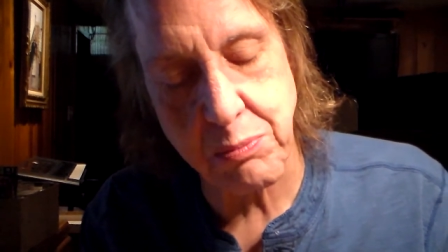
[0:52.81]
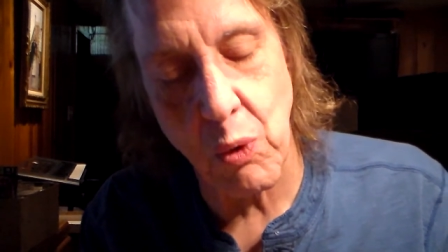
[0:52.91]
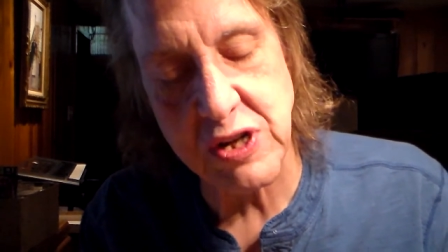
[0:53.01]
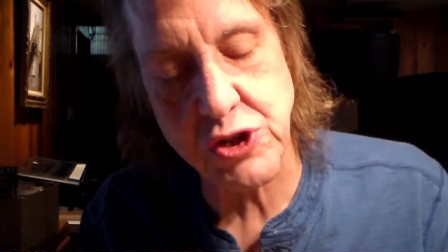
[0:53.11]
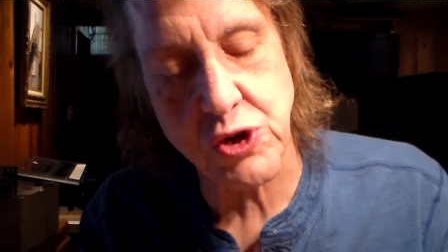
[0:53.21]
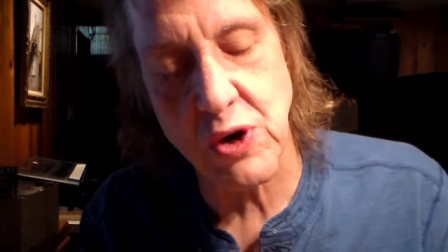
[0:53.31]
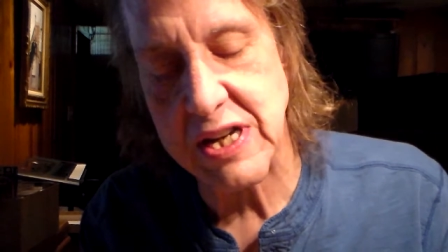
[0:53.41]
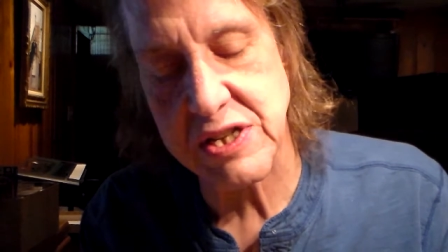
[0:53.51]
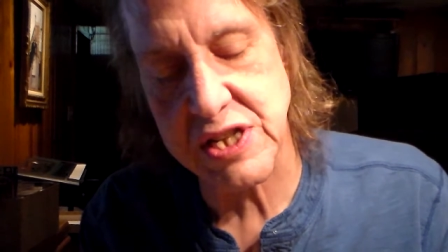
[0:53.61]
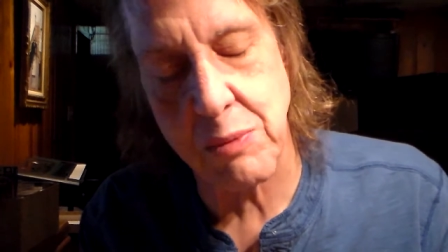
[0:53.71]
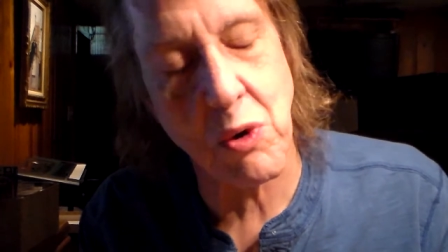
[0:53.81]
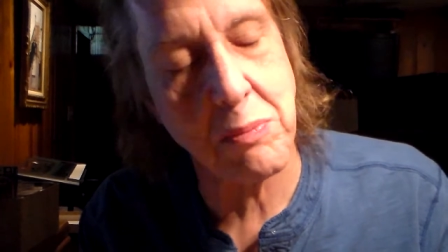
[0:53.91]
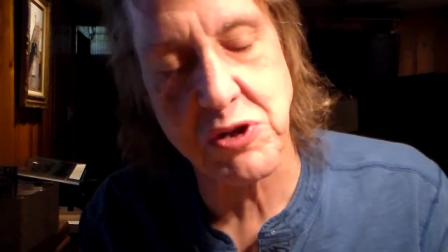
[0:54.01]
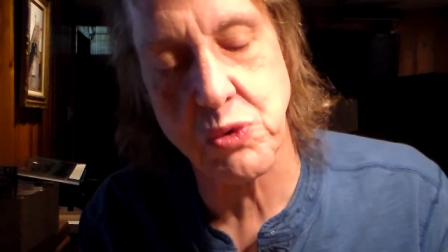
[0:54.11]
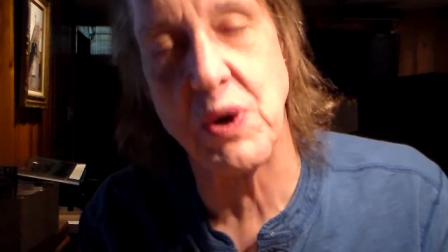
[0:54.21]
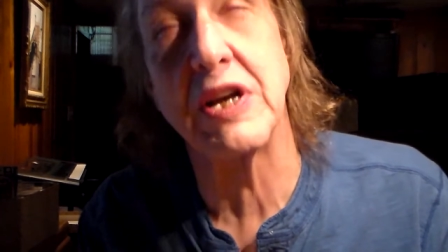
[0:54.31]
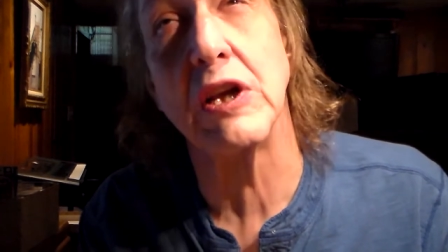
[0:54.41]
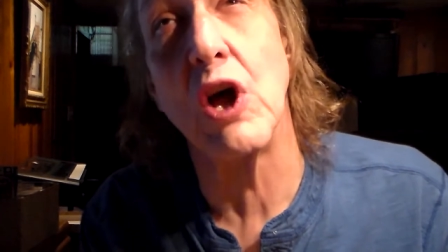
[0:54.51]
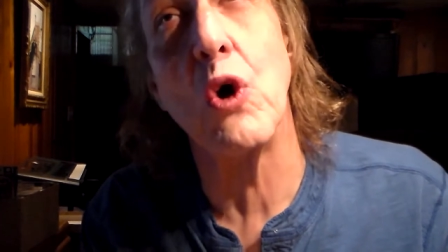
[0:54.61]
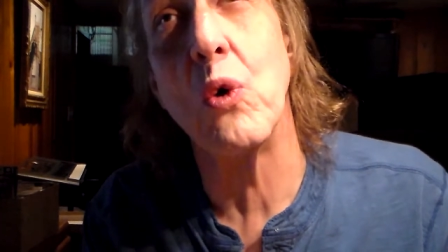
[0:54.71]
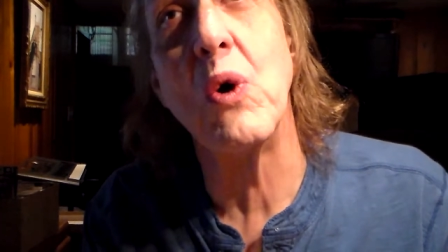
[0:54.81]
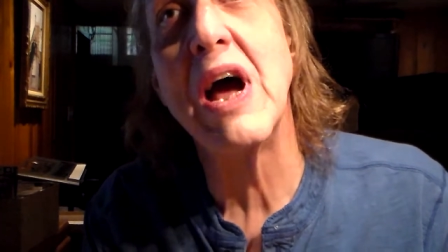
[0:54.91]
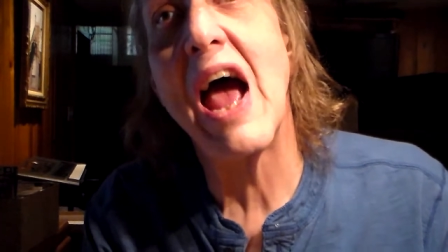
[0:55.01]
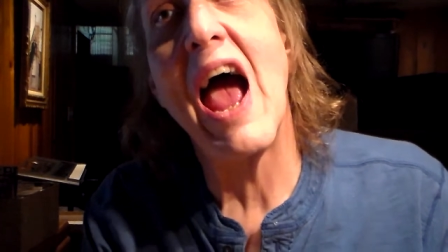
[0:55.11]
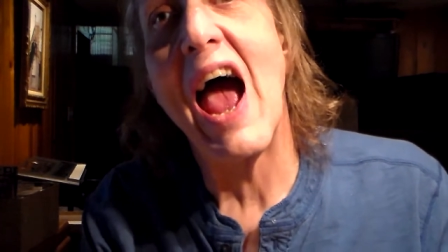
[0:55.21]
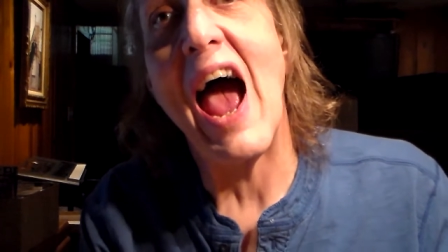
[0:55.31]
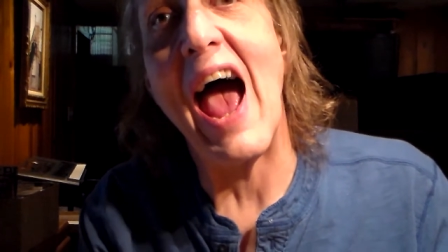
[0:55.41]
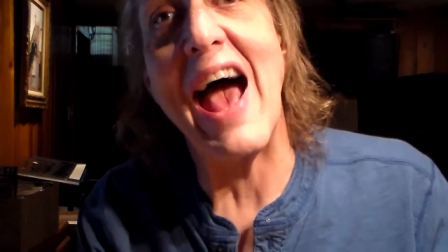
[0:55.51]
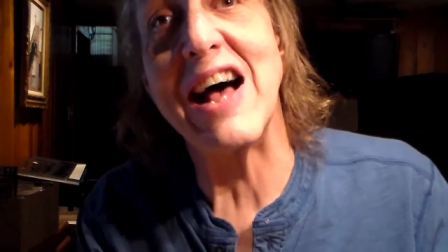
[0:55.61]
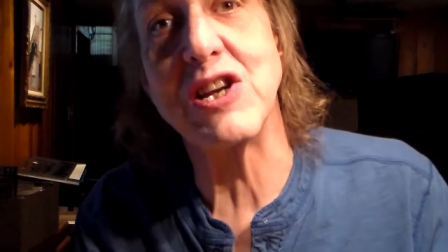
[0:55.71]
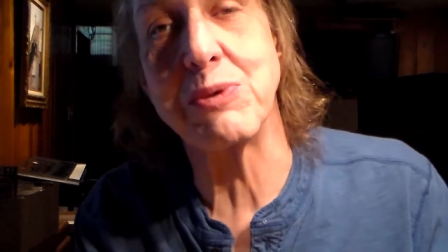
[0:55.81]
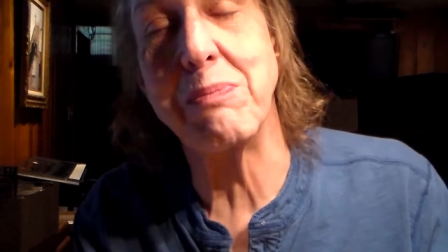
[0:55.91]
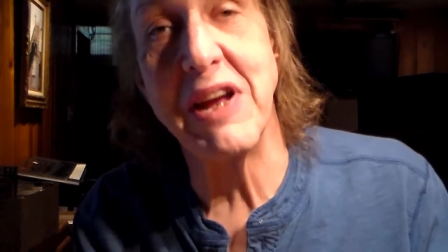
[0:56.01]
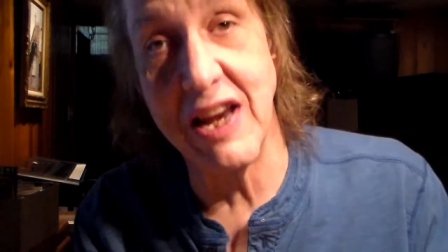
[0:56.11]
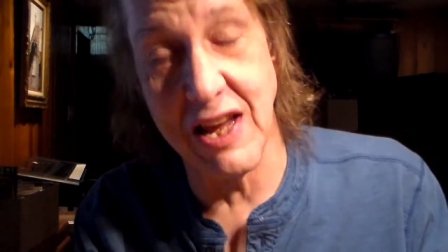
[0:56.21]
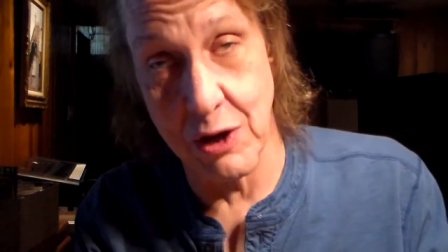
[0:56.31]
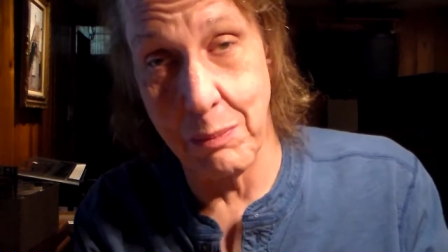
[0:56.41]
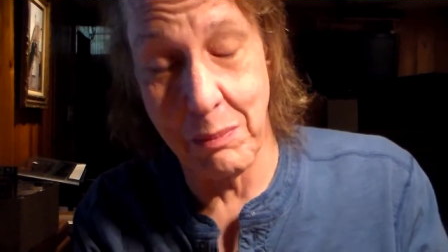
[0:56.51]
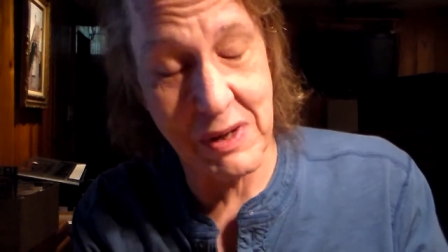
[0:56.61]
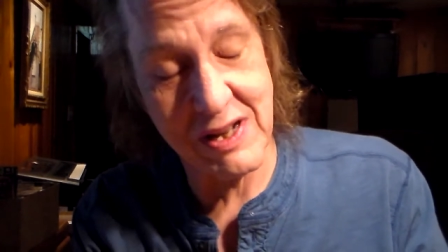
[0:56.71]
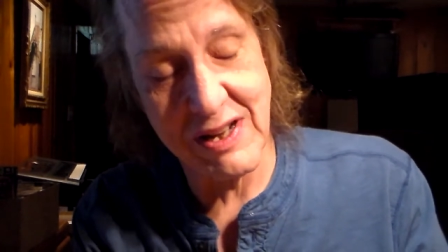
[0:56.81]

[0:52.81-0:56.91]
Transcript: Moisture is somewhere between low and medium.